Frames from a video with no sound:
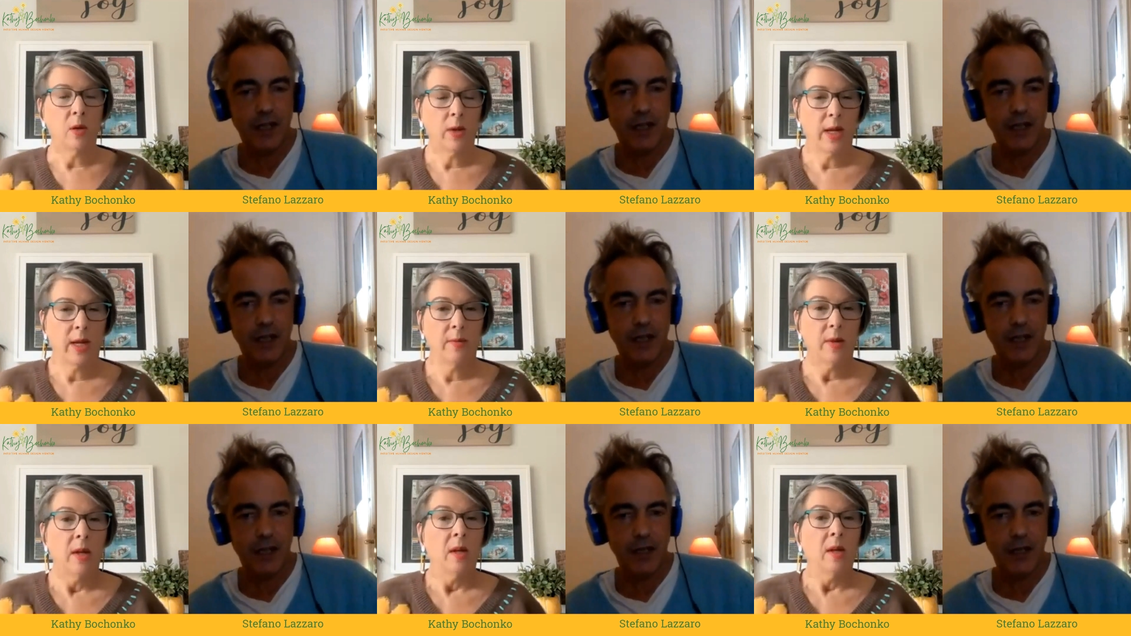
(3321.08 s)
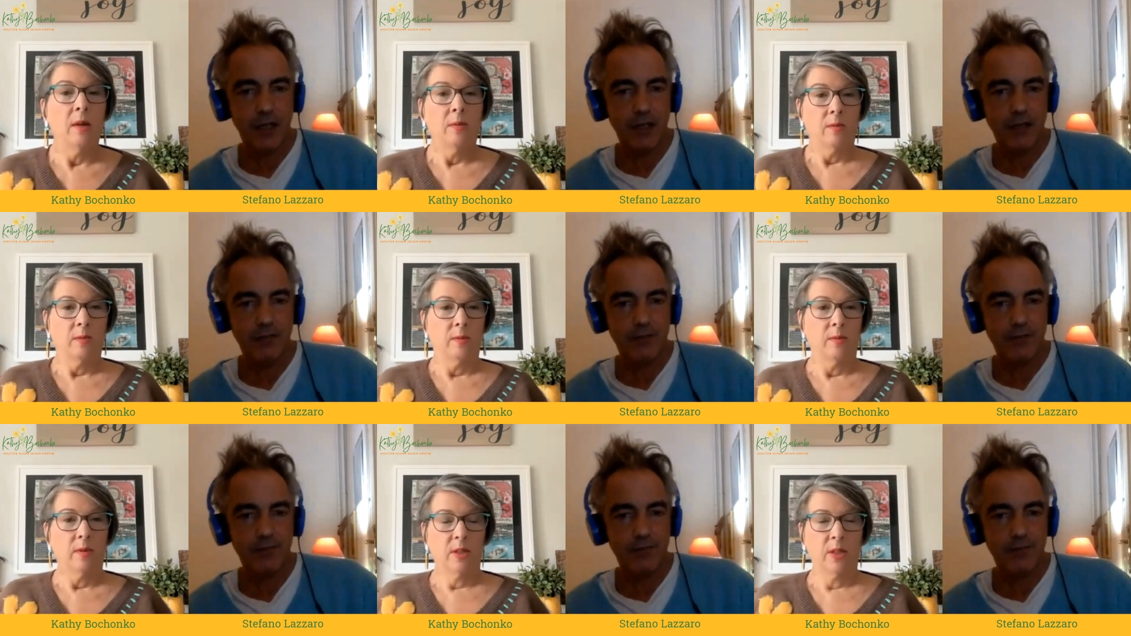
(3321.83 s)
Speaker 1: okay and,
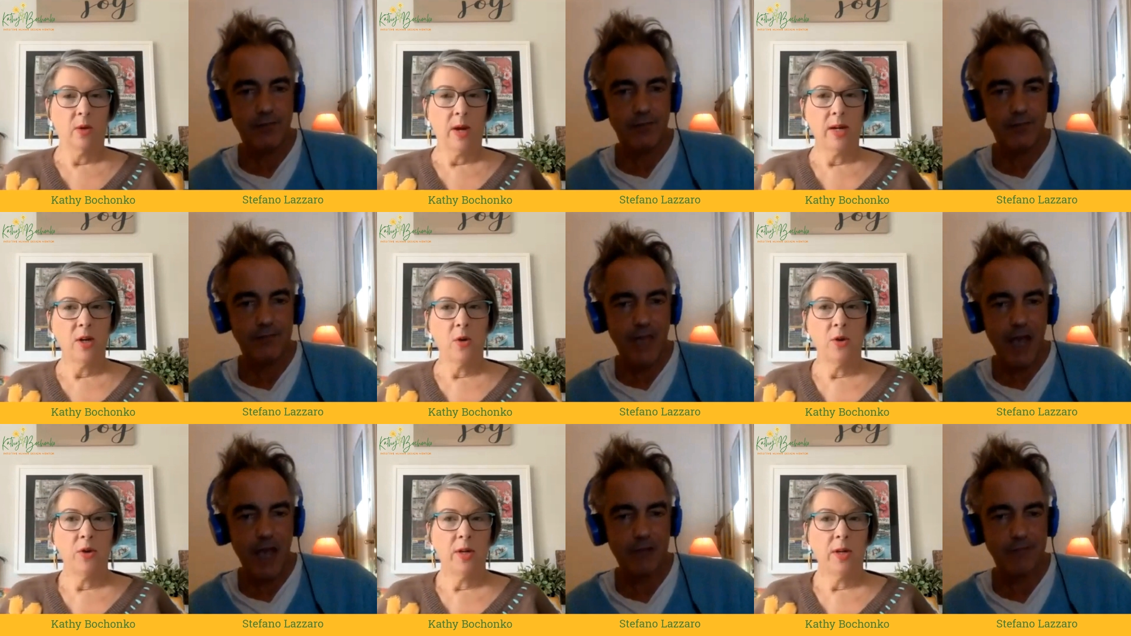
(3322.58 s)
so i know yeah.